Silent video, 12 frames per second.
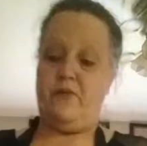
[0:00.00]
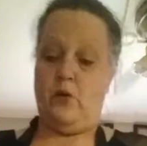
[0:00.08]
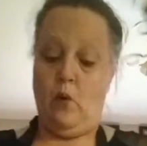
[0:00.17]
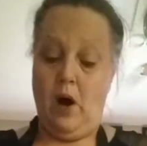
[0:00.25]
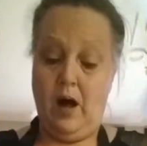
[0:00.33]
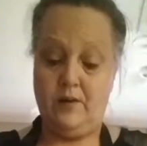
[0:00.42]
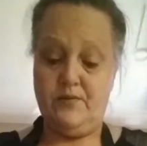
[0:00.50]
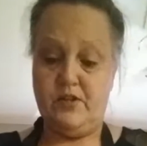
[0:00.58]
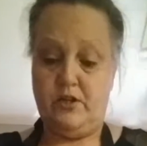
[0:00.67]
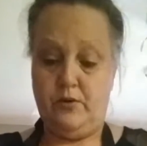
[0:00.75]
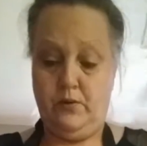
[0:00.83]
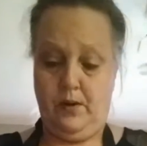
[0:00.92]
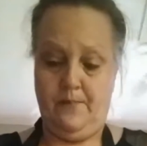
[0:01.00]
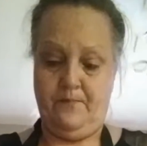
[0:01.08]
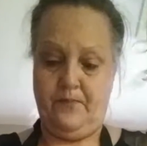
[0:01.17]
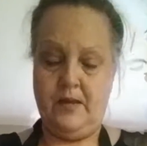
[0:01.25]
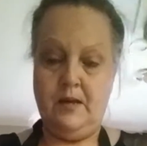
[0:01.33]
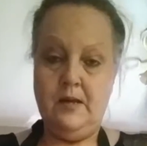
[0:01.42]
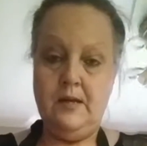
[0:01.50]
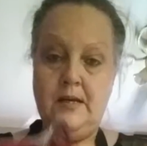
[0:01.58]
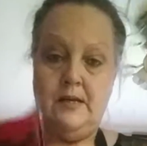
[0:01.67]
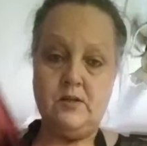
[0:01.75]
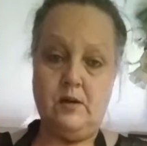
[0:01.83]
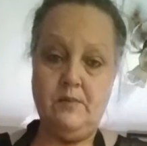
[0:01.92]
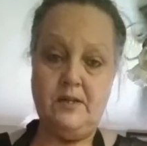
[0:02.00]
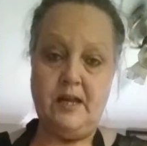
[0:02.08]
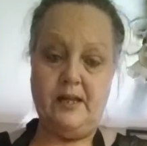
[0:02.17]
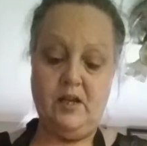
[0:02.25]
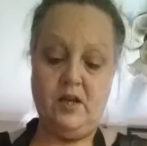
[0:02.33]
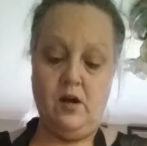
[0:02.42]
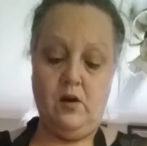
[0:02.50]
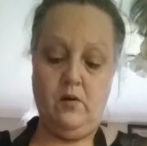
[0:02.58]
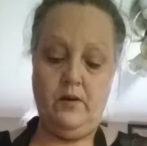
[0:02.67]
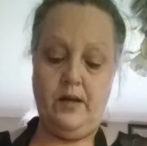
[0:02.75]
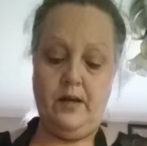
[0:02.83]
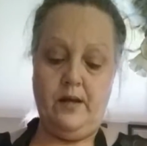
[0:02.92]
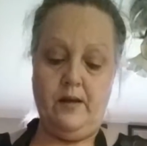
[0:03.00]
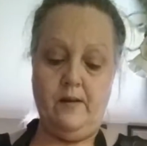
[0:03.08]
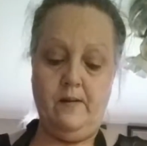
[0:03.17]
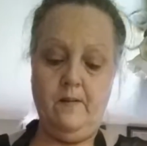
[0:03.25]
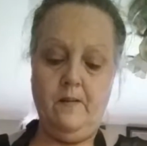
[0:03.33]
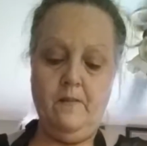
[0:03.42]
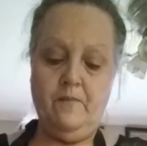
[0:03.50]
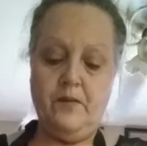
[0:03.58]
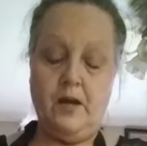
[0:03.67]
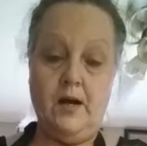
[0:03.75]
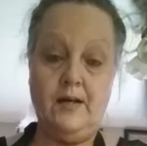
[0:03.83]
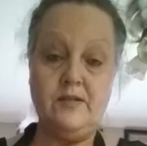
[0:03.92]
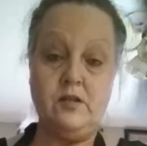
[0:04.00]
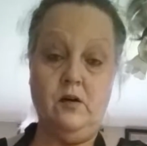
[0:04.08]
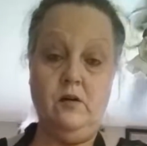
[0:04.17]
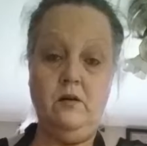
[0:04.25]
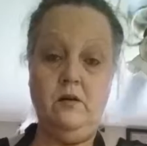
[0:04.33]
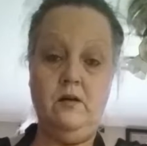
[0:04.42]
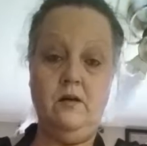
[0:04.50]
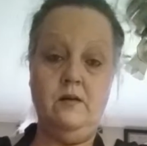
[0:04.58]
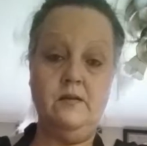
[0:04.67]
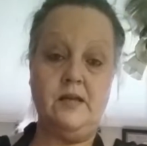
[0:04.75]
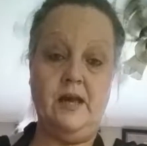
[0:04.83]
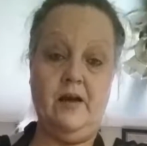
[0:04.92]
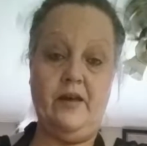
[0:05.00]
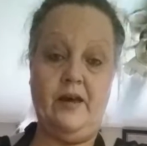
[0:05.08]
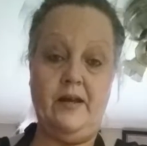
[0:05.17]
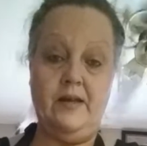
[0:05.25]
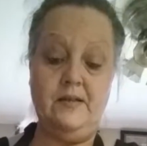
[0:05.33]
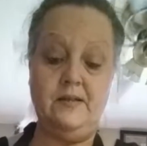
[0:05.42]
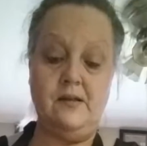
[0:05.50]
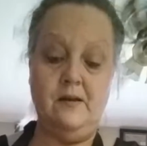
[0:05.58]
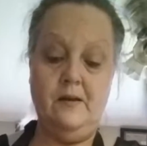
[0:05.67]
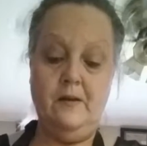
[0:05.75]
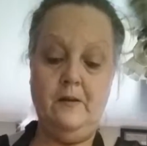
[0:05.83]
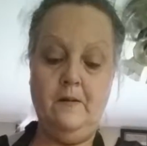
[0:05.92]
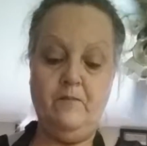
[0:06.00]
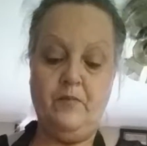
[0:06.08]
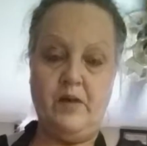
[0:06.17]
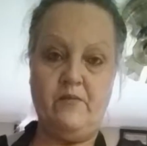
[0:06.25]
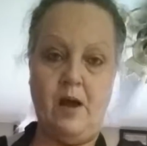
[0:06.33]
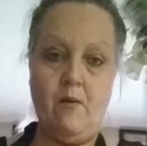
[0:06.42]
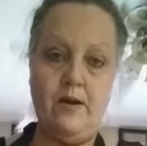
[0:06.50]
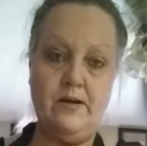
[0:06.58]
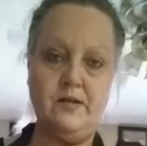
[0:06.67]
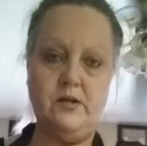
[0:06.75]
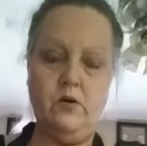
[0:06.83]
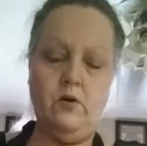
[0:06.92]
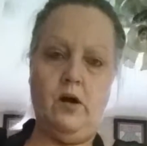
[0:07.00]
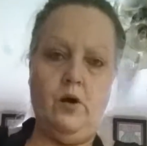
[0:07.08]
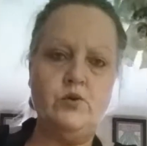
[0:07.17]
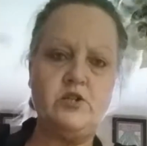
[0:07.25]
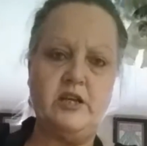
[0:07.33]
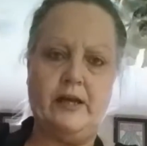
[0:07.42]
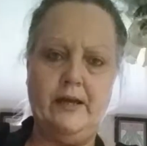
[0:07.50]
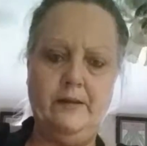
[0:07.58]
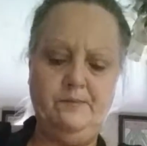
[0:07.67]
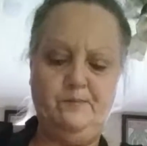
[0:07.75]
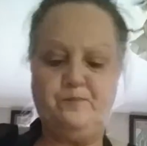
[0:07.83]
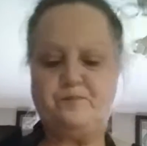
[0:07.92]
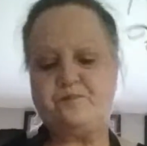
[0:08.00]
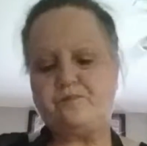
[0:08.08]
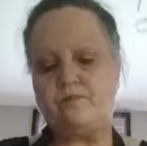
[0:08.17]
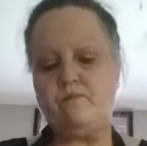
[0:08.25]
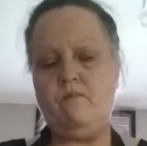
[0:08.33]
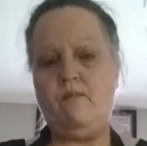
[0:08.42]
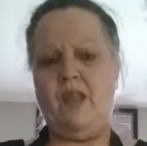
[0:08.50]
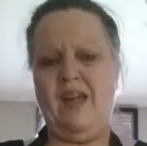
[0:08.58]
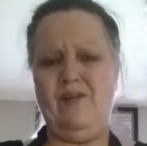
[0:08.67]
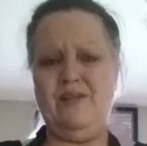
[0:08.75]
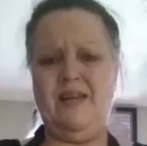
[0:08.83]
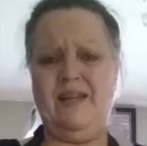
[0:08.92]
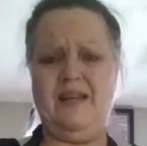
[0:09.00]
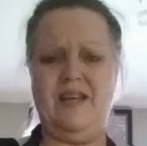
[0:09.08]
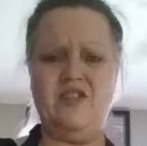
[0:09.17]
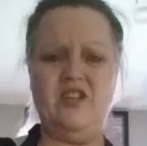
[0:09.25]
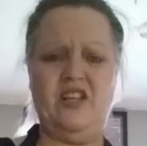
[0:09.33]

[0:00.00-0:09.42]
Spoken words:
if you want to. So I'm going to take the cone in here. Also, see how that is? If if I wanted to do a whole chicken, I would take that